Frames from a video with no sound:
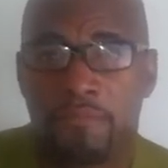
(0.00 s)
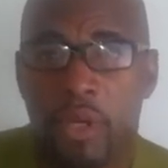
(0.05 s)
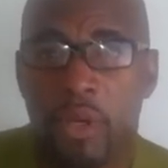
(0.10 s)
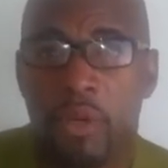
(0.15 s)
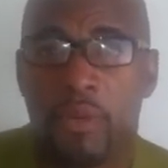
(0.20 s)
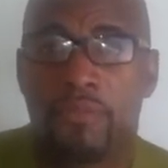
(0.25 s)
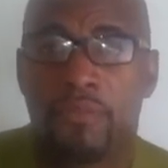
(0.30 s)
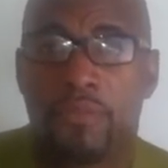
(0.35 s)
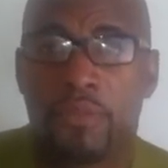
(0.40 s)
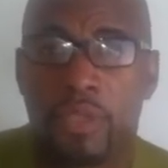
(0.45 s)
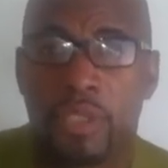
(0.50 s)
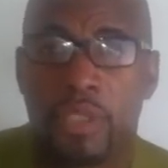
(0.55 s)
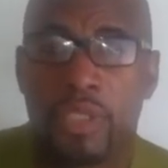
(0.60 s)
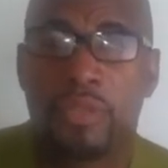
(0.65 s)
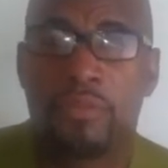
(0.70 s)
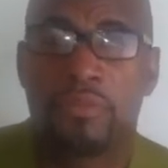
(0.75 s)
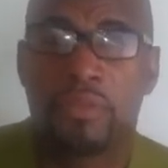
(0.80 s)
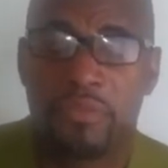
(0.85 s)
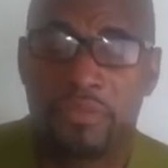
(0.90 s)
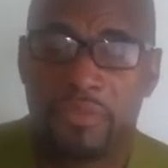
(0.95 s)

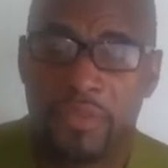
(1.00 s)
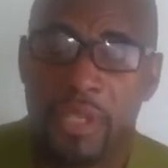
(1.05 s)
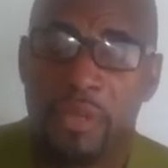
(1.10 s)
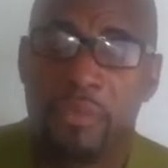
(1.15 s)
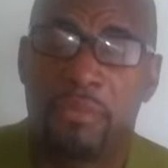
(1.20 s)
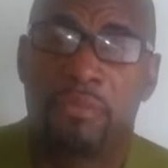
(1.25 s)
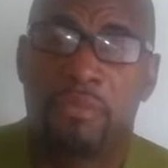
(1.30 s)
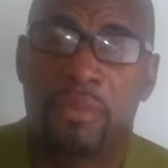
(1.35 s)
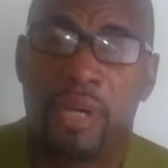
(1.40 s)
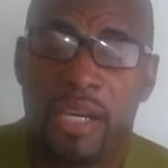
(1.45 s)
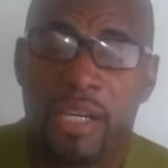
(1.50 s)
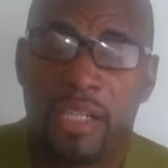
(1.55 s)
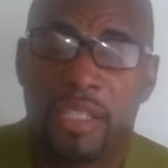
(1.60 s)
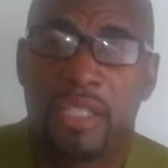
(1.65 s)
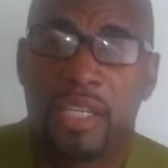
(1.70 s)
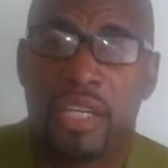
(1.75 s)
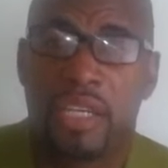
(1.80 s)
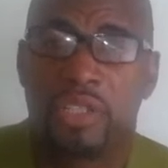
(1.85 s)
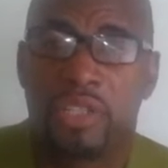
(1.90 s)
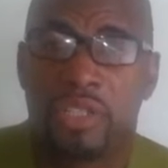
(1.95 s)
hopefully the film my
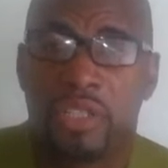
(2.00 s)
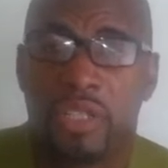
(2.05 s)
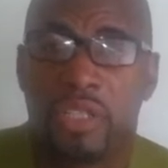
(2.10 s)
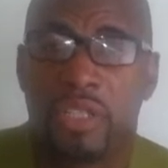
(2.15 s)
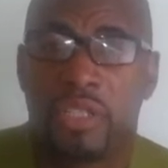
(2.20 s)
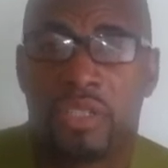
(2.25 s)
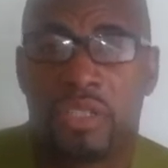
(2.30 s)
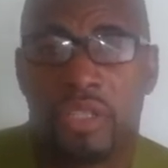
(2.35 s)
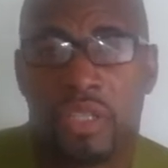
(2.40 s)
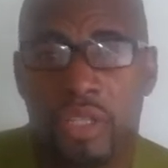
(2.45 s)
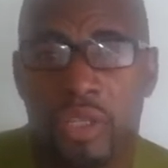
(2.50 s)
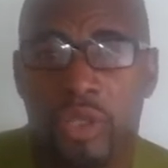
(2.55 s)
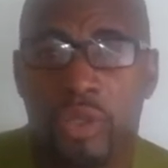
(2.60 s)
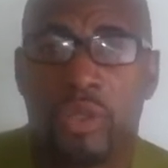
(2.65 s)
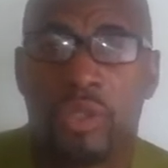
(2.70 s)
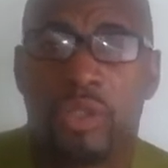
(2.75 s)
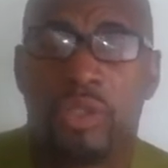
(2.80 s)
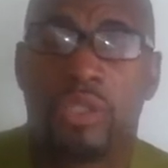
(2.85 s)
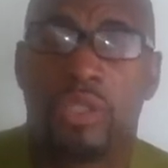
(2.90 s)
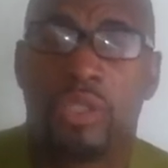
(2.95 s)
intention is in
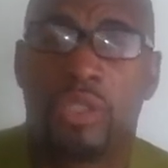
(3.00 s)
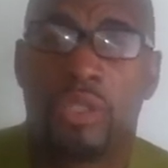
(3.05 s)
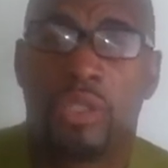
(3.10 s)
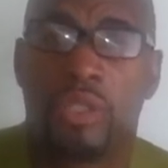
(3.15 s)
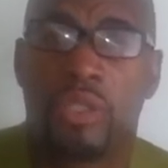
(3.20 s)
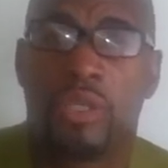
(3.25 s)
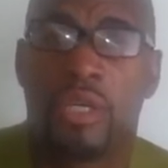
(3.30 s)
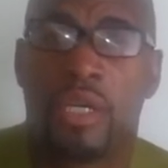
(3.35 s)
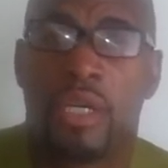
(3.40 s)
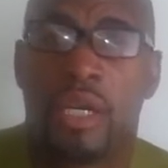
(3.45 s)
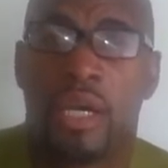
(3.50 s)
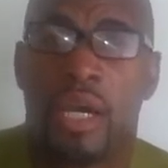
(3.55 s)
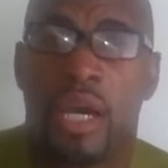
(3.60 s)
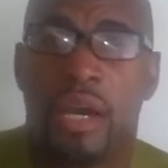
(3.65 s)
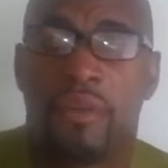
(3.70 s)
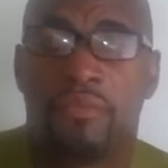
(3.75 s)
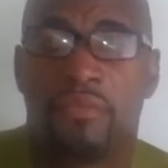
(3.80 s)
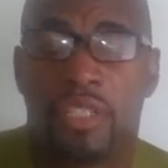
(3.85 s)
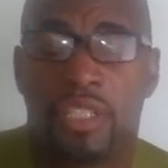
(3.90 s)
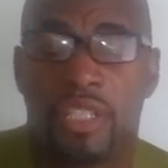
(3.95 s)
all to
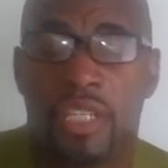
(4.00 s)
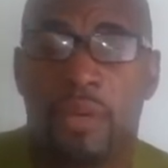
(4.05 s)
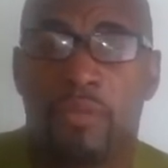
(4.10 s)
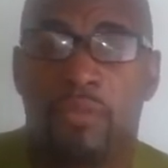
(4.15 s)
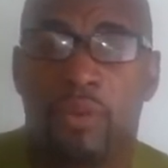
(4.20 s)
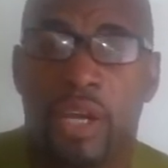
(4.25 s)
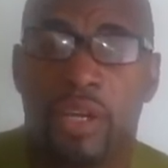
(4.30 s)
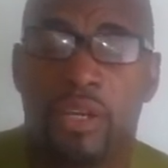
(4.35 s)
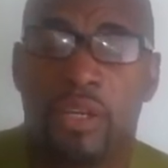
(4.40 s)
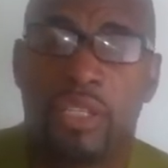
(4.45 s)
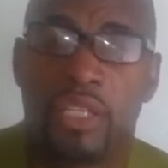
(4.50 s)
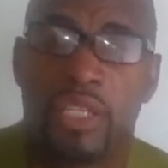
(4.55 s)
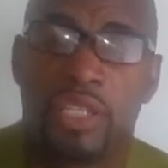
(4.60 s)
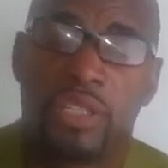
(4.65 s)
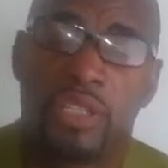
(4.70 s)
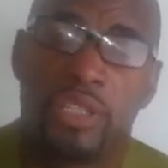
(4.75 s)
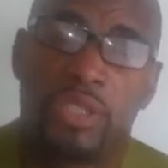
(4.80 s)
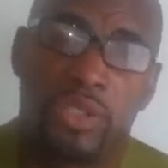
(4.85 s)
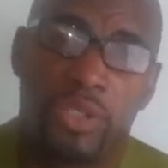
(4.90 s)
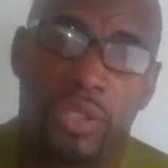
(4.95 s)
have the same
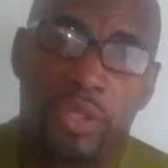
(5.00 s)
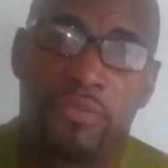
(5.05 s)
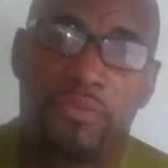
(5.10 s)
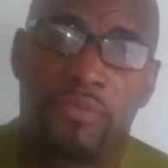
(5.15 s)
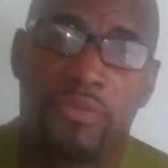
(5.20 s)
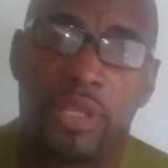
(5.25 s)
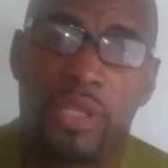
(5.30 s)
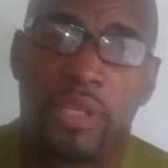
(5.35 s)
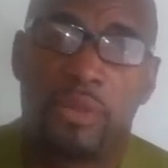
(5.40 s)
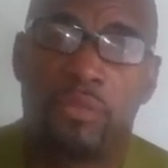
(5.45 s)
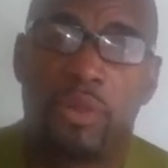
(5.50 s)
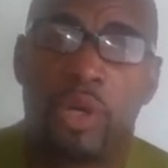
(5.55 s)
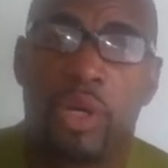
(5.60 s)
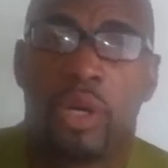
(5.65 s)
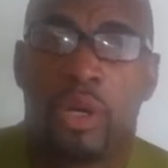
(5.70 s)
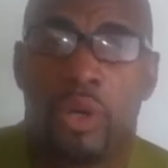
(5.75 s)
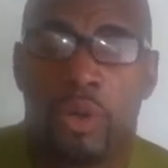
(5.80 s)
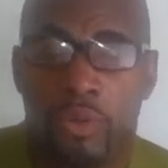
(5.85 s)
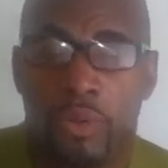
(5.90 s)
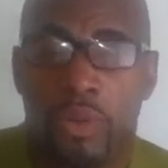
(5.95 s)
recognition so the film
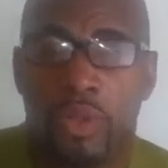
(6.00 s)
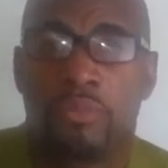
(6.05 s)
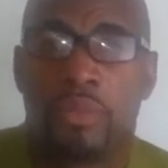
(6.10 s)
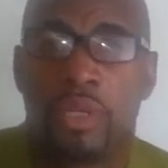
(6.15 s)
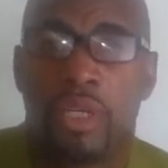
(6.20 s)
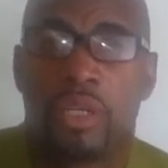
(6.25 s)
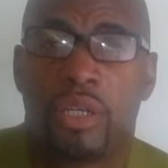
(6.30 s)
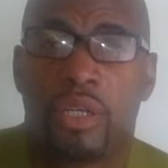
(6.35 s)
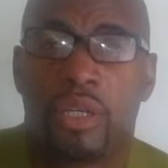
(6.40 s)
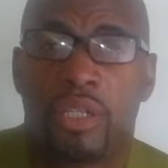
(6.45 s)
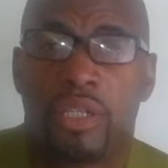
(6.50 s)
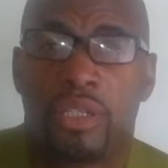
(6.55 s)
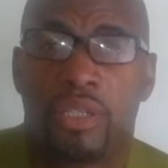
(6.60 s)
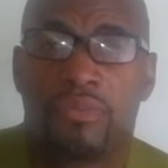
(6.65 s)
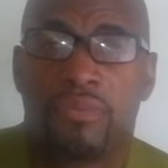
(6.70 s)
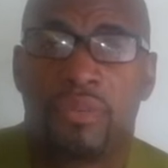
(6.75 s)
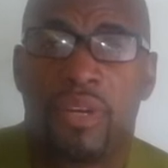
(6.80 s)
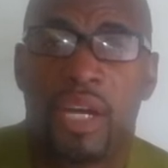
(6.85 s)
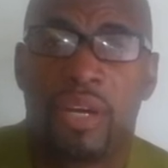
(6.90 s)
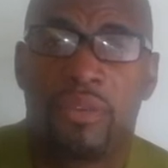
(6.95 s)
would be called
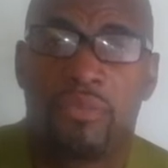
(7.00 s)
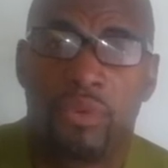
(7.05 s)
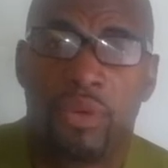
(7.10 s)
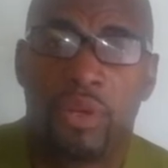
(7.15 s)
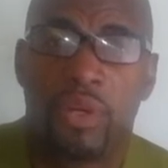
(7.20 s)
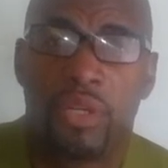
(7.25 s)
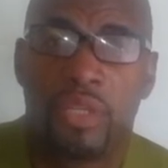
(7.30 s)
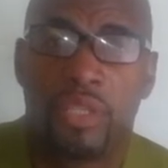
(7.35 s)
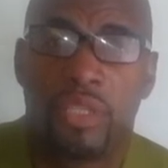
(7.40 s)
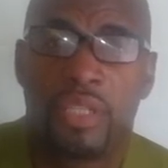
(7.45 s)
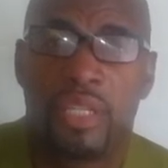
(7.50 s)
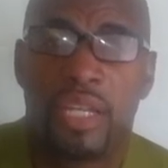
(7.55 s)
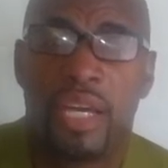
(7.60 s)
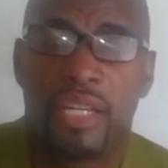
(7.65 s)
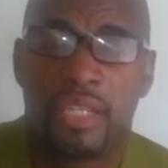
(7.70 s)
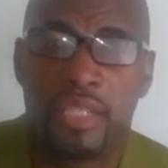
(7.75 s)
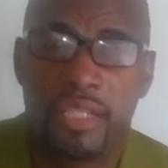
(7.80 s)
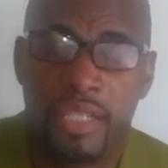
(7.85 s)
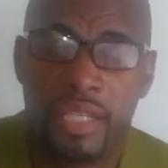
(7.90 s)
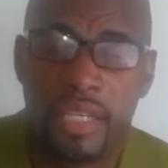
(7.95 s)
survive raw and
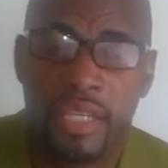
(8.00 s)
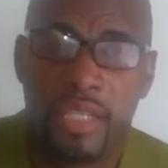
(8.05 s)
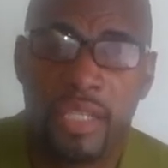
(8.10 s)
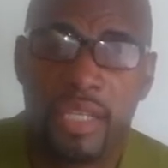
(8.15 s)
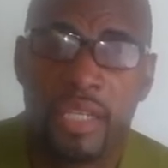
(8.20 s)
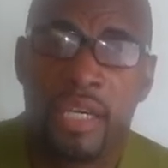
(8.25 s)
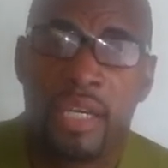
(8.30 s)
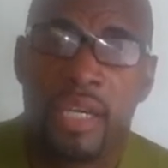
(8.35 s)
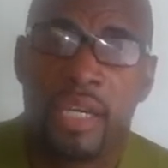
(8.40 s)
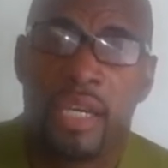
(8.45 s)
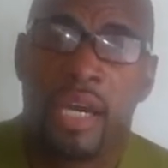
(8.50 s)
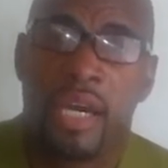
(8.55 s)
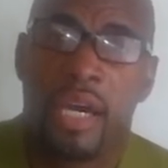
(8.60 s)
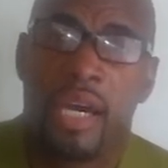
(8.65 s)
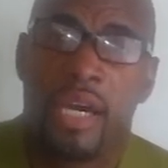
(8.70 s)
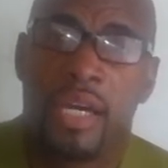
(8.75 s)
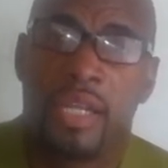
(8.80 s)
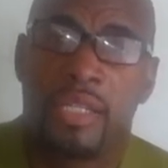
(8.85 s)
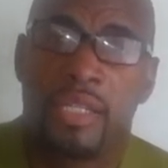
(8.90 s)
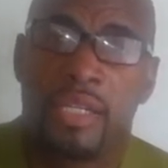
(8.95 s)
unedited
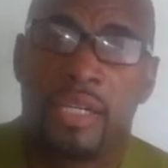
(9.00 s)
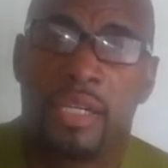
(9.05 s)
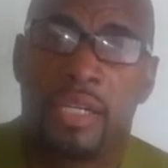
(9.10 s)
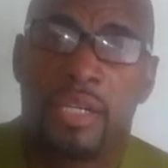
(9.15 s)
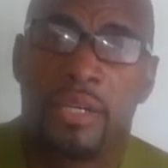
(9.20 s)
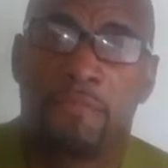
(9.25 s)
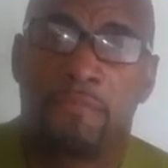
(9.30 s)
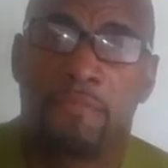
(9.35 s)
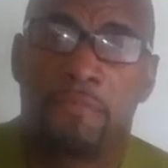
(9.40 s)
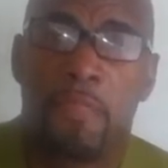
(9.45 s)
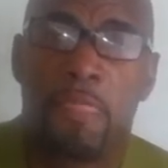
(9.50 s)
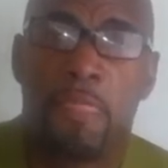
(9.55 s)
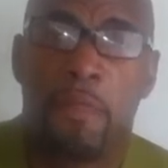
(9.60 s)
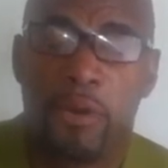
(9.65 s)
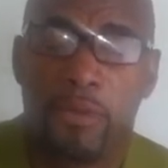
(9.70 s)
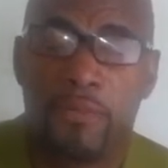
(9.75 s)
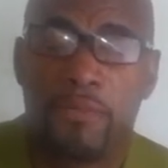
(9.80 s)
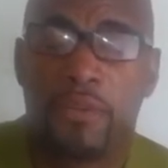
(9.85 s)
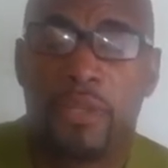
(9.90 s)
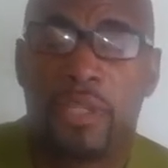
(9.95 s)
and um,
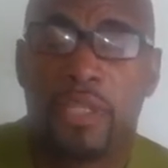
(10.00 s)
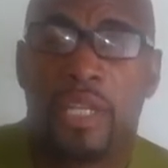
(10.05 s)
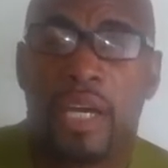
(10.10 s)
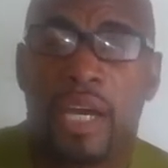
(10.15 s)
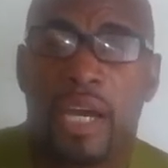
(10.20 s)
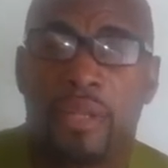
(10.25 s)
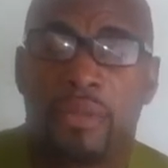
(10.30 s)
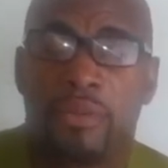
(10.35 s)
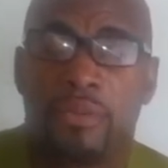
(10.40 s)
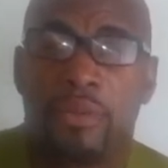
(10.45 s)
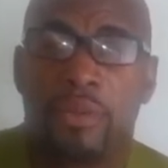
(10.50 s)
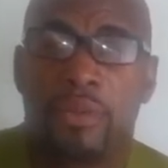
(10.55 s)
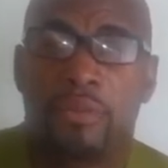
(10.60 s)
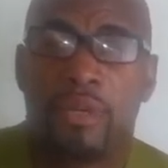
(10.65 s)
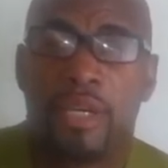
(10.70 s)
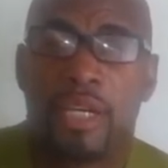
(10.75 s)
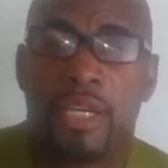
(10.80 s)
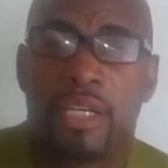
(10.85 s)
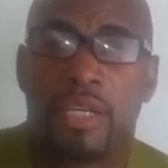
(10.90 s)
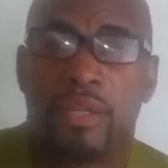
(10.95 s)
hopefully that will
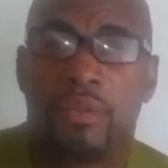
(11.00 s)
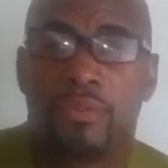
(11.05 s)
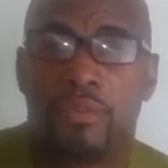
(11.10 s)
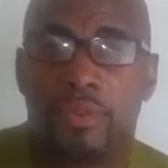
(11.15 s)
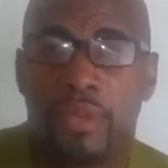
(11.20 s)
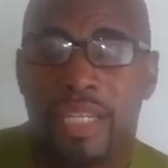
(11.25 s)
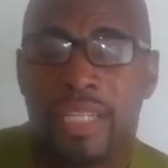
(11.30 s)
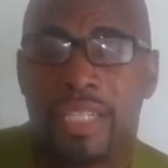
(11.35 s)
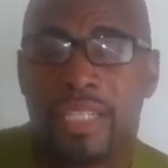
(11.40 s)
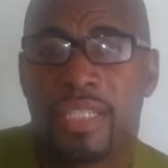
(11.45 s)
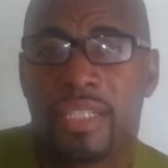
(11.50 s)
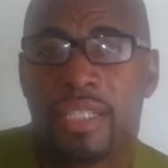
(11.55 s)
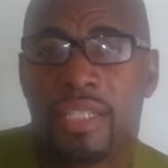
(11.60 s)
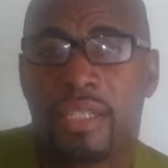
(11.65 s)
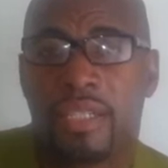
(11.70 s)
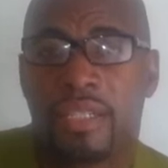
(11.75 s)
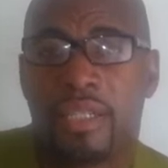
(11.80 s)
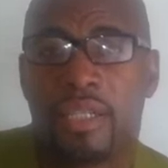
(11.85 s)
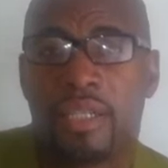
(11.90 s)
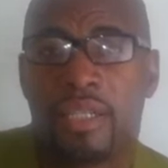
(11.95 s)
make it
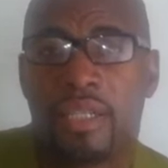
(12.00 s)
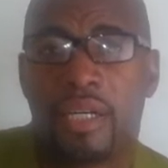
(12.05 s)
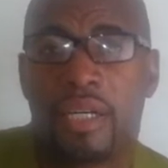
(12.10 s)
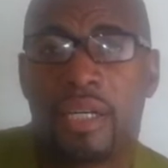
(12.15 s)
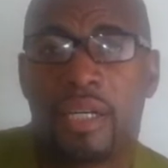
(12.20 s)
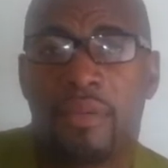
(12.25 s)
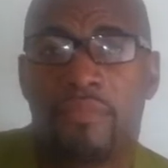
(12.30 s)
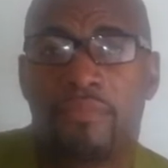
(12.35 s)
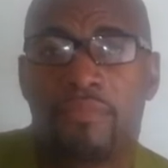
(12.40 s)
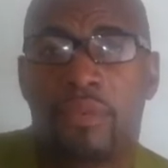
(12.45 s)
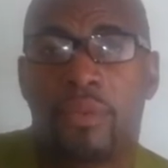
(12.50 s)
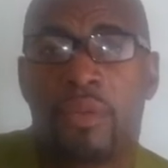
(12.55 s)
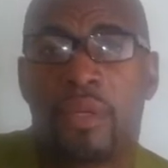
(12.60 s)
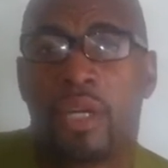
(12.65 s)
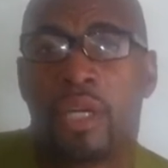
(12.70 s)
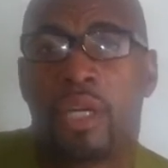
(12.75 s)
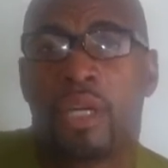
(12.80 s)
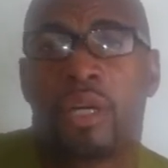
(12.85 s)
reach um,